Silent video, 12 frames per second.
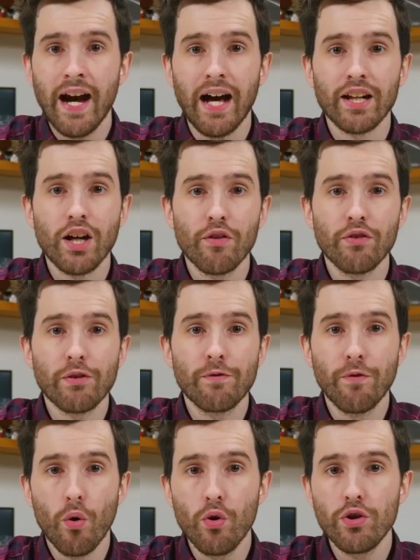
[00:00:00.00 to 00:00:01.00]
uncovering
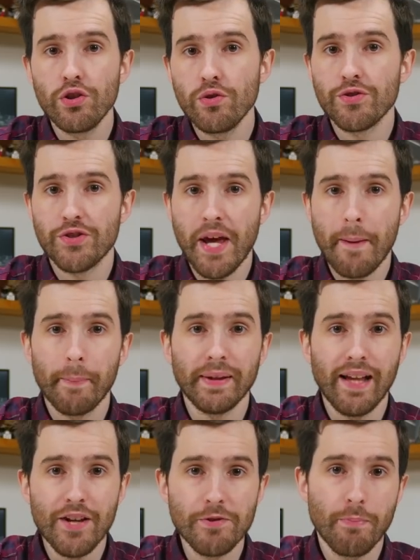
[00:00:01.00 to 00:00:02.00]
four new Zen
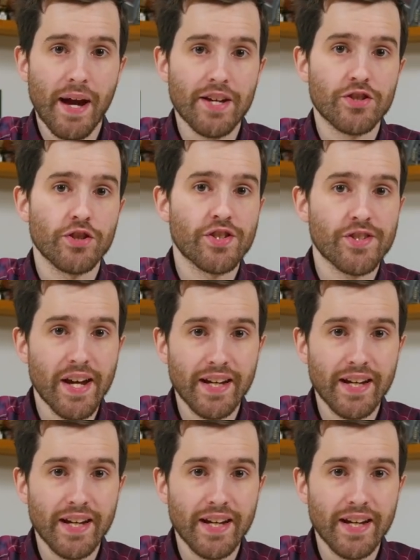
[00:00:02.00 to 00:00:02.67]
Plus based